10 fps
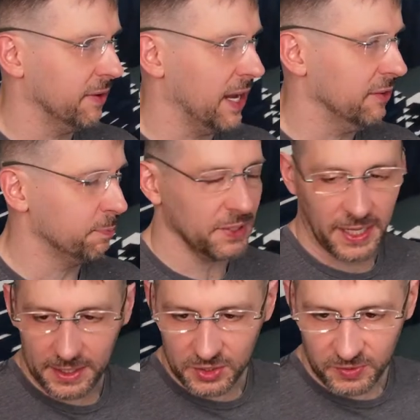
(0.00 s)
I have
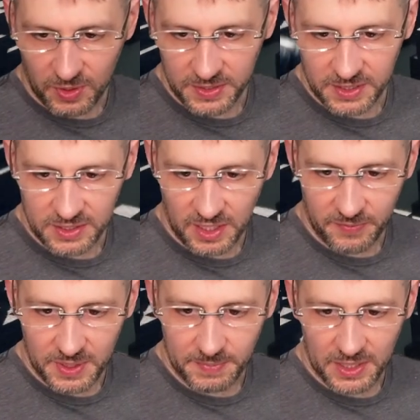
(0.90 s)
plans for all that stuff,
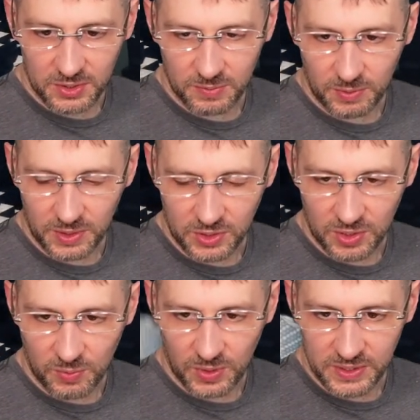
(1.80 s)
but I'm not really
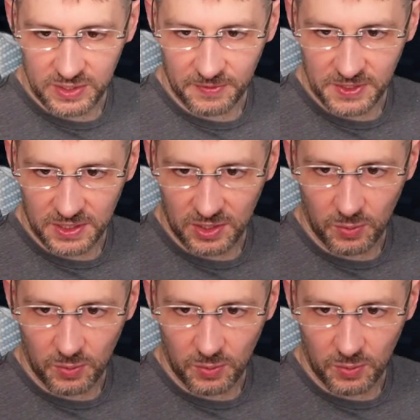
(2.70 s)
sure what stuff is going